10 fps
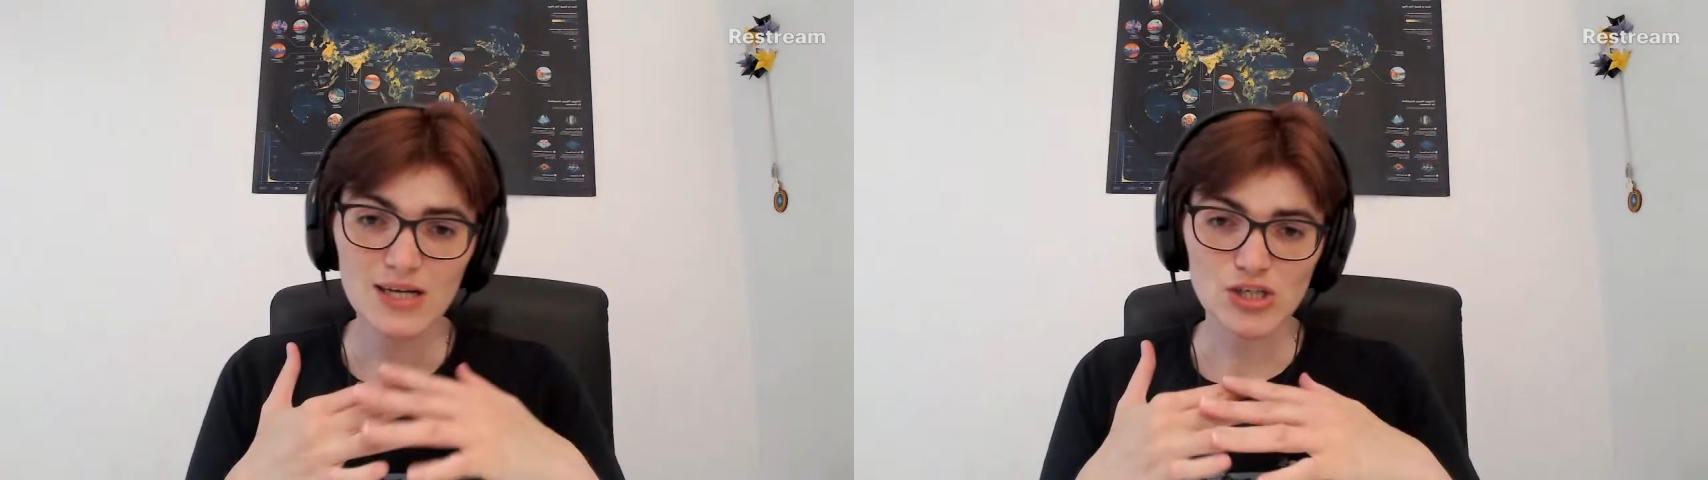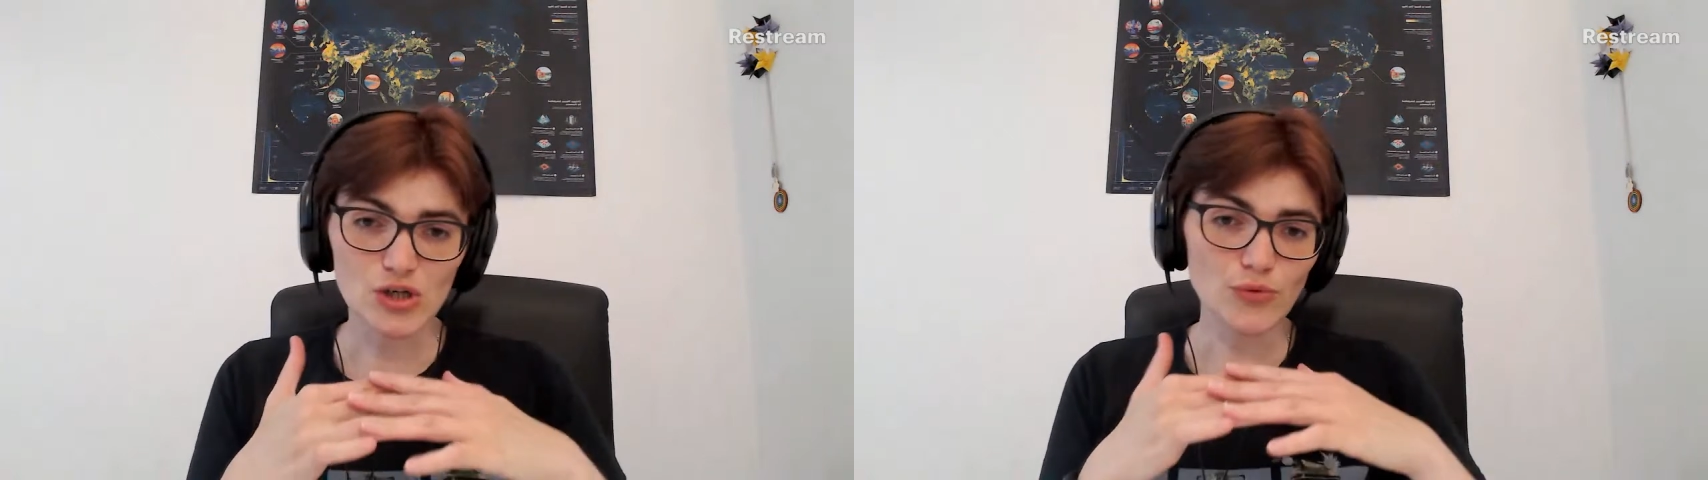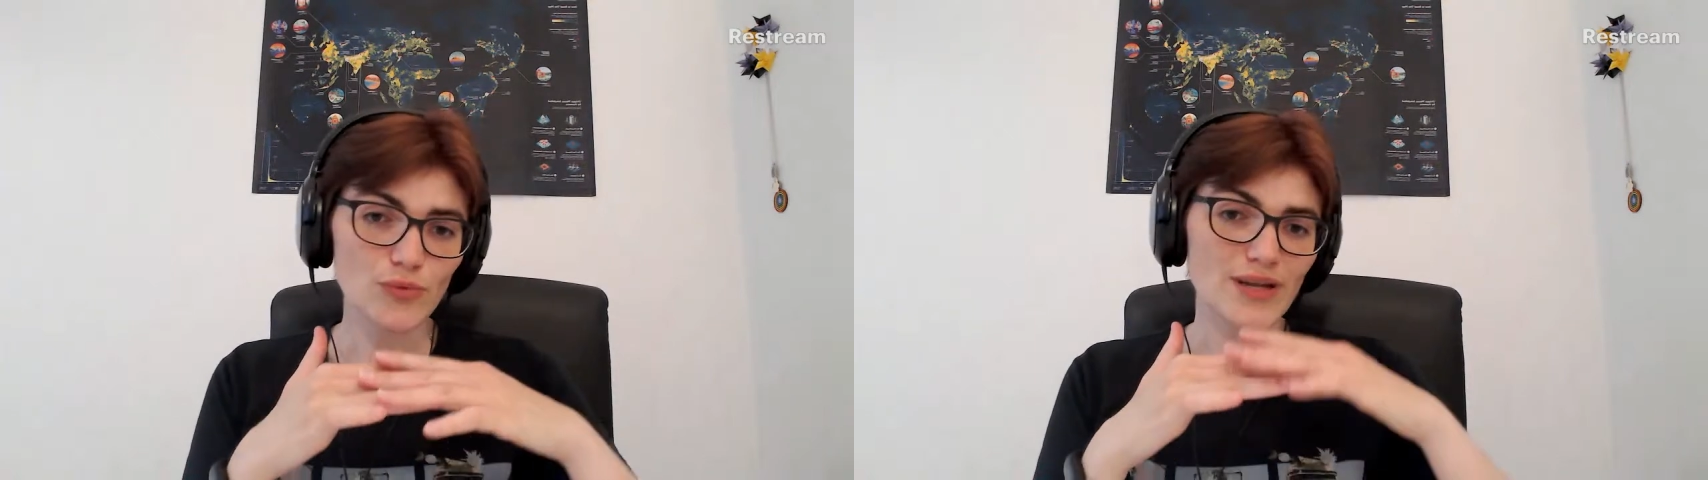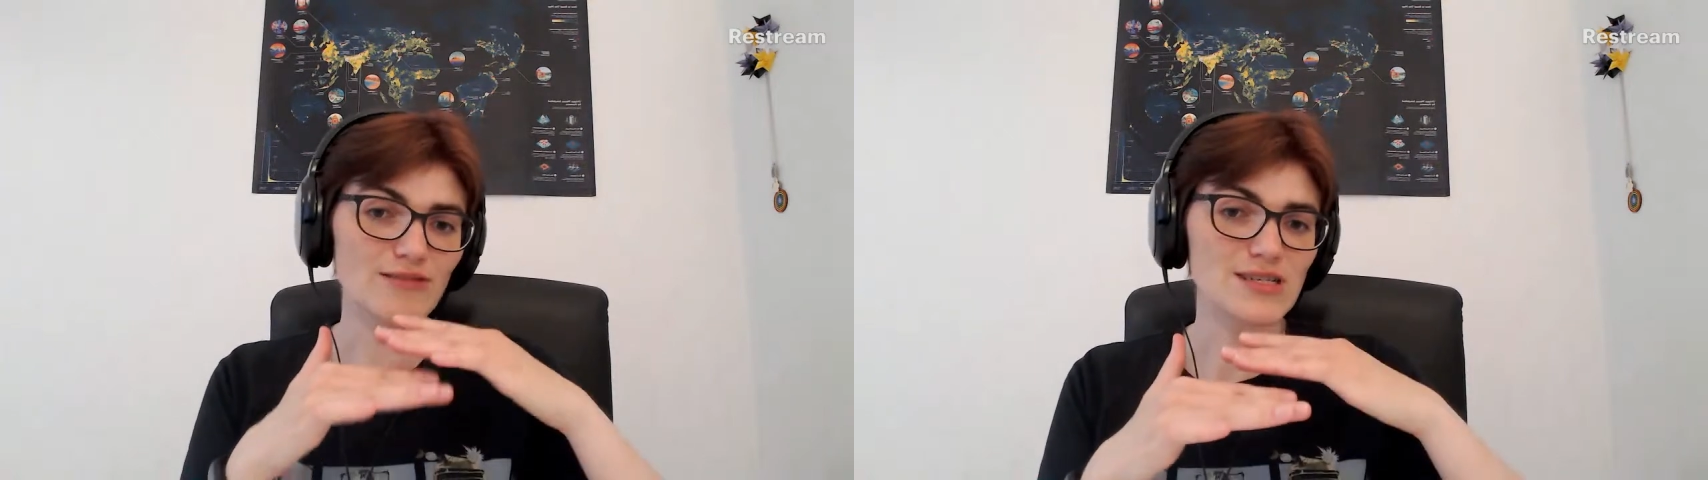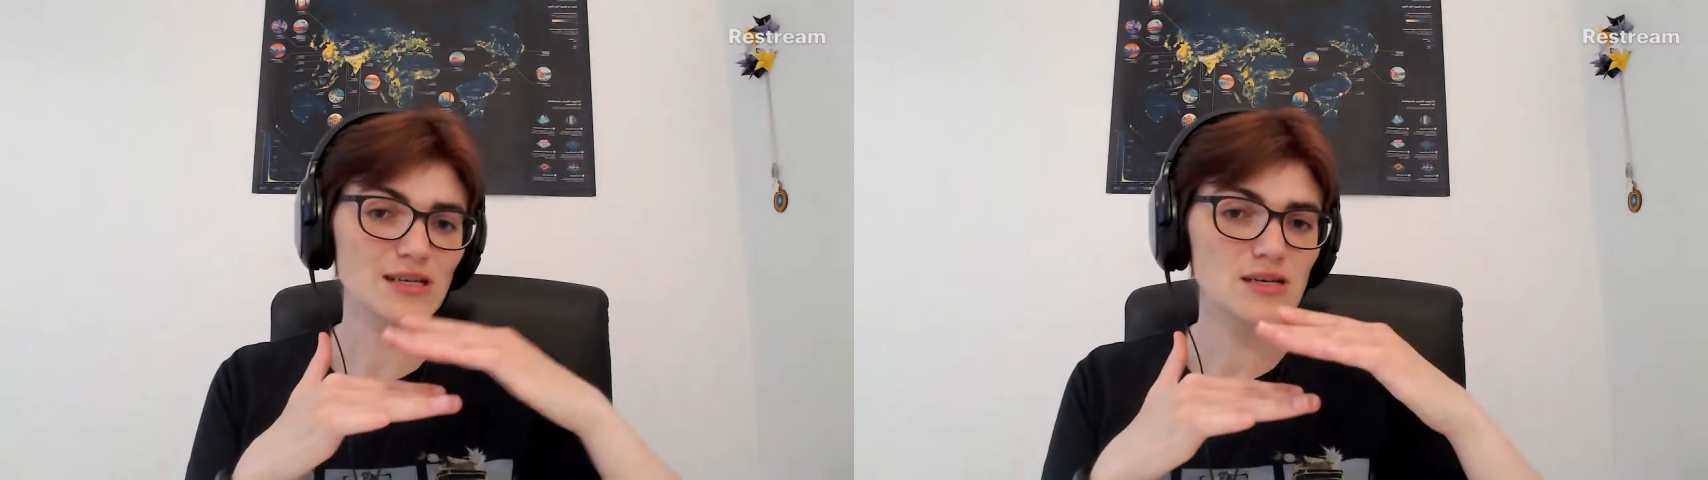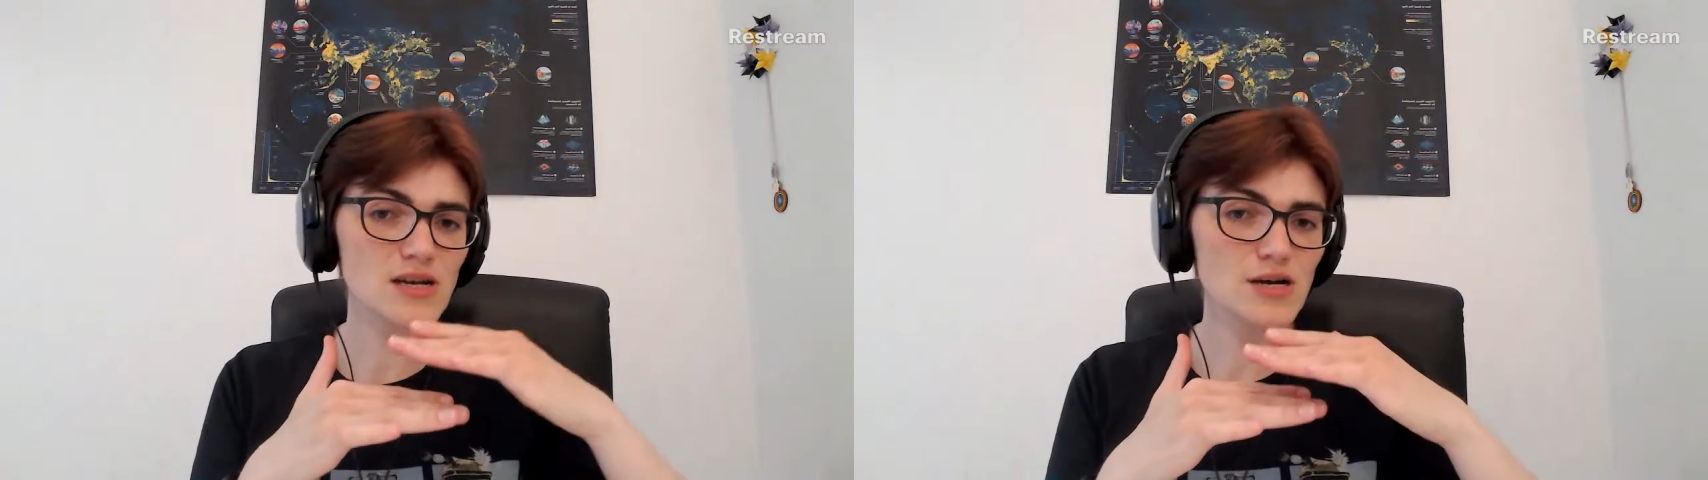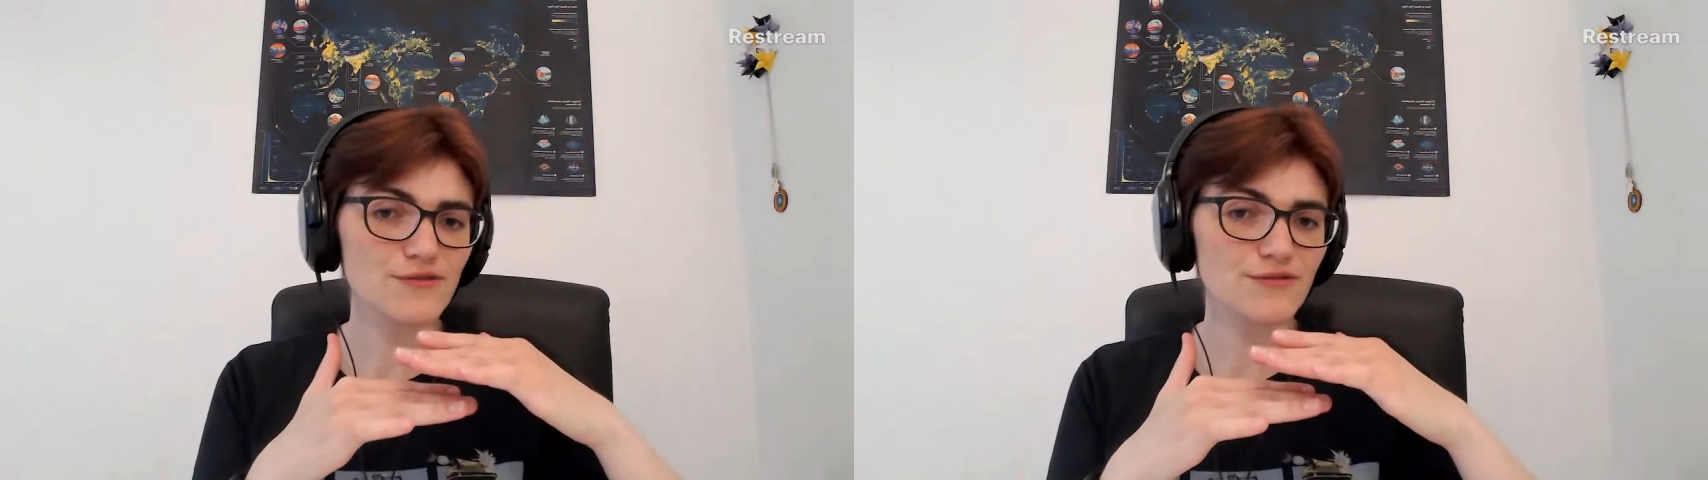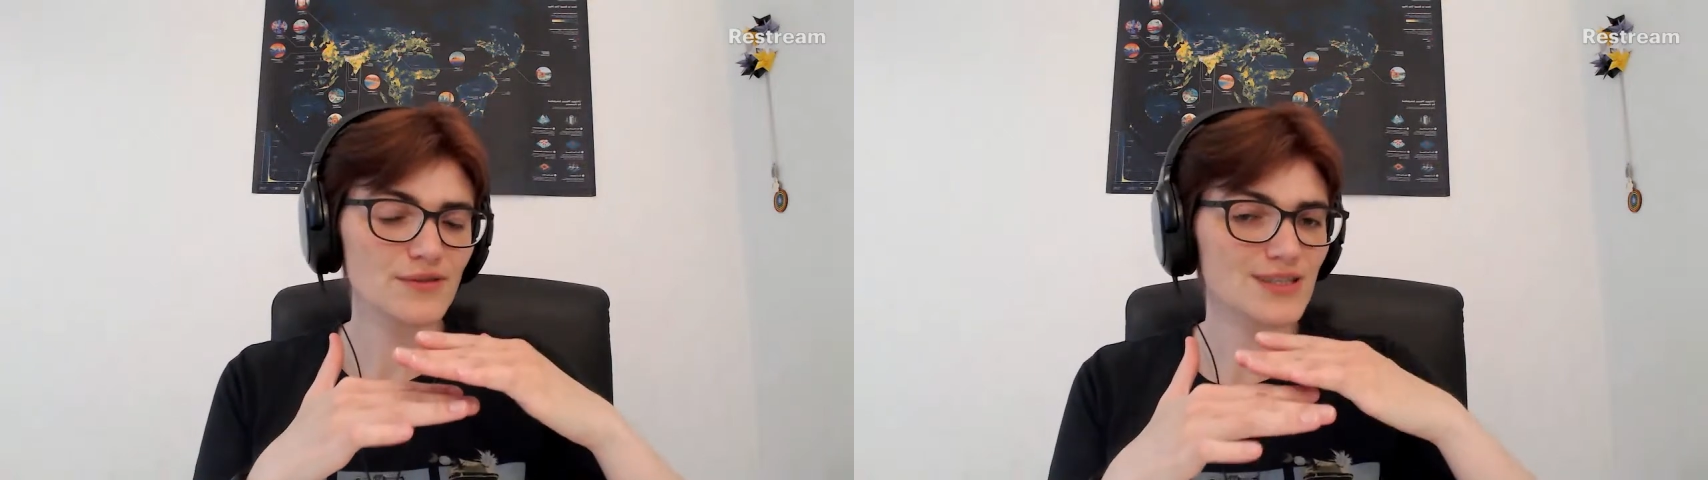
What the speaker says: So there is enough